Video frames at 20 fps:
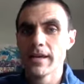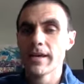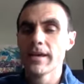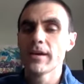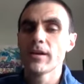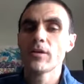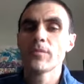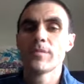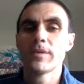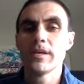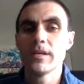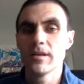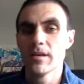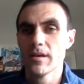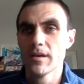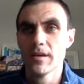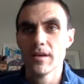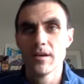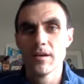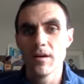It'll be
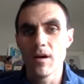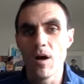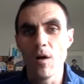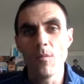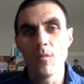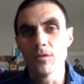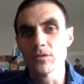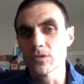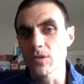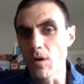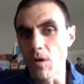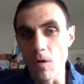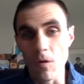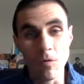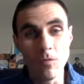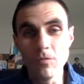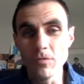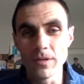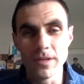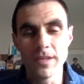almost
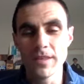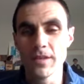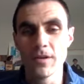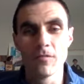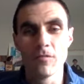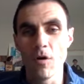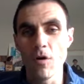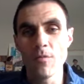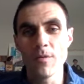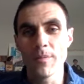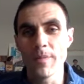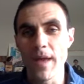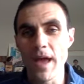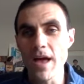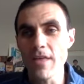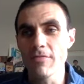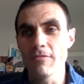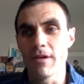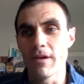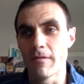only the aerobic
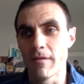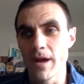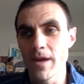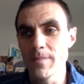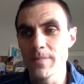pathway, right?